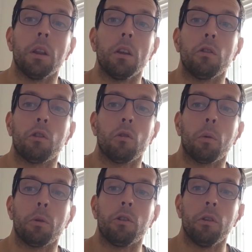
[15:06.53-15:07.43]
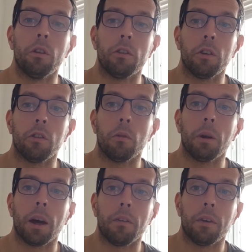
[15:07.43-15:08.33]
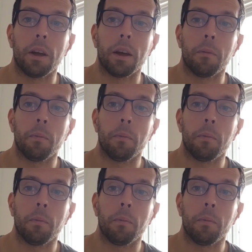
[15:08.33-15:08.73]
these two opportunities that we have here.